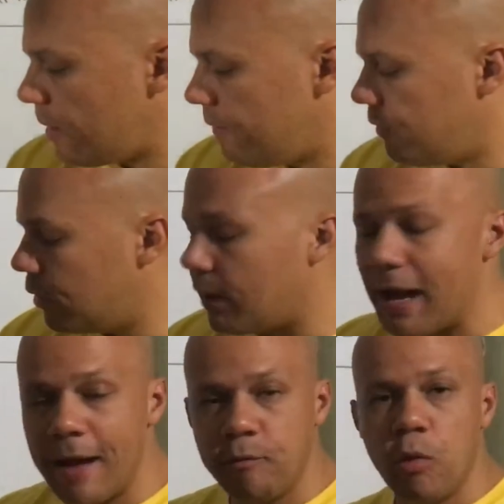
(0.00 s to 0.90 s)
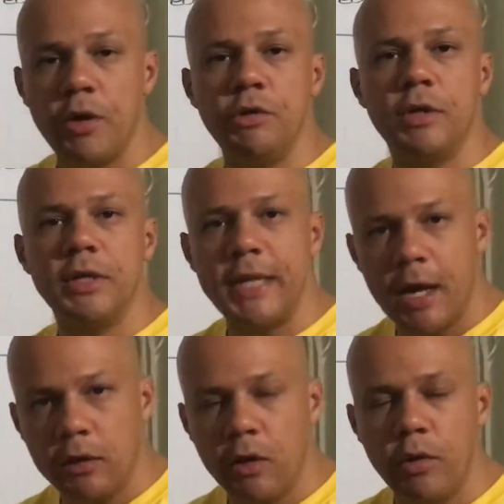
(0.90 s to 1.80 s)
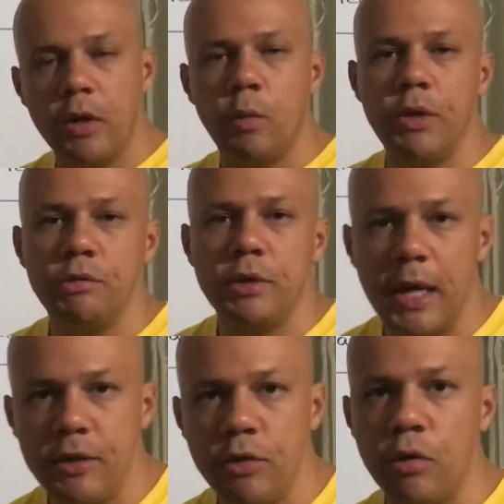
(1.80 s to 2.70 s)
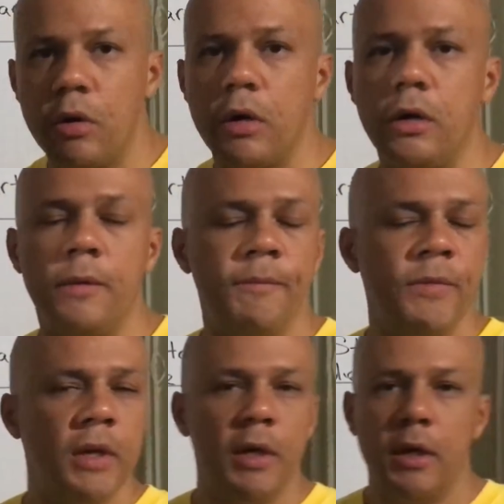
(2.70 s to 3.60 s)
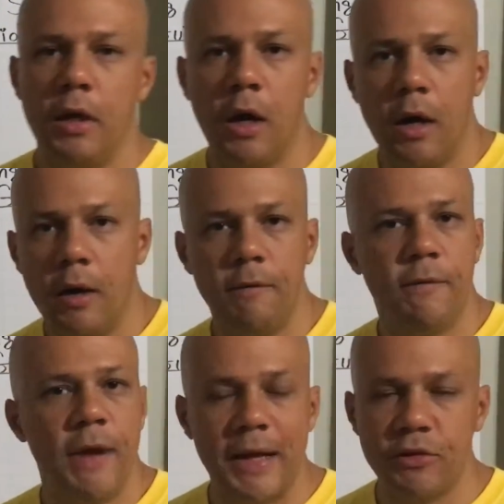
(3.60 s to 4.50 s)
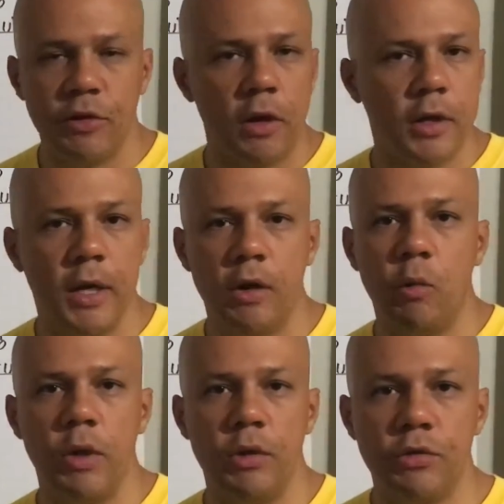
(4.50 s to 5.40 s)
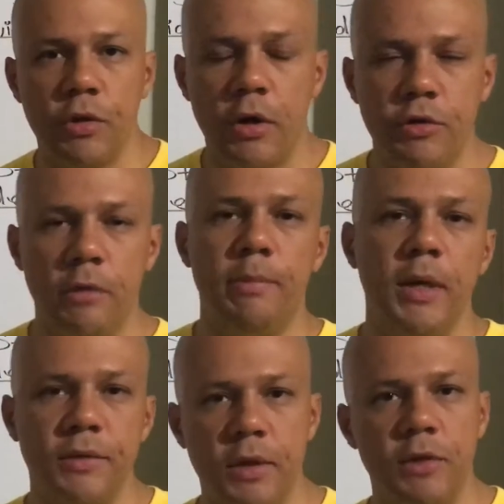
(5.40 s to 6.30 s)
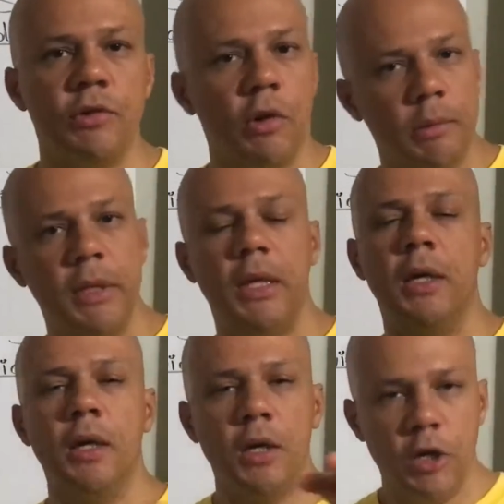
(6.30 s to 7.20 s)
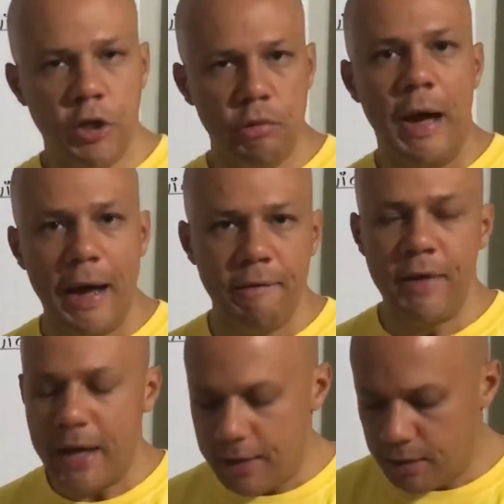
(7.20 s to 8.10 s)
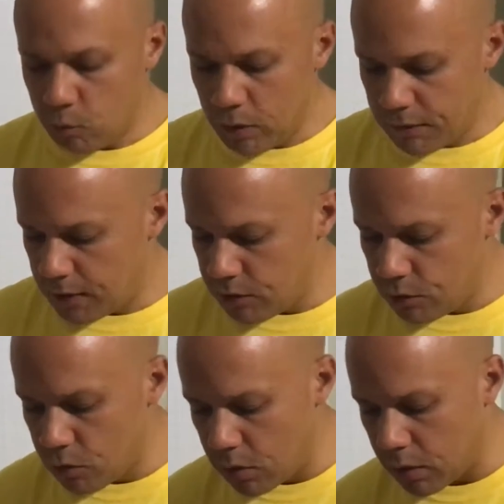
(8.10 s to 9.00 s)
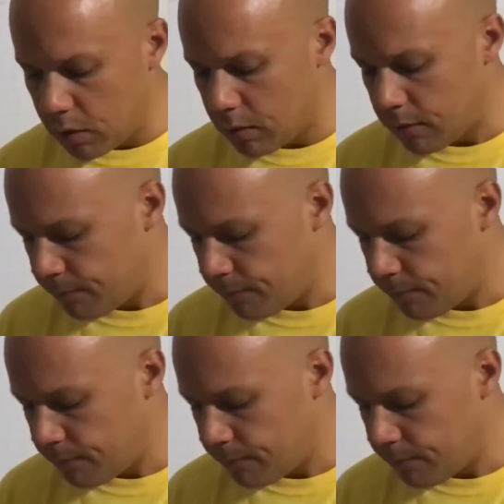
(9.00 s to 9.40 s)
If you don't have one, you can download it when you get your Fast Start Kit, or when you start your business. Normally, you have that within your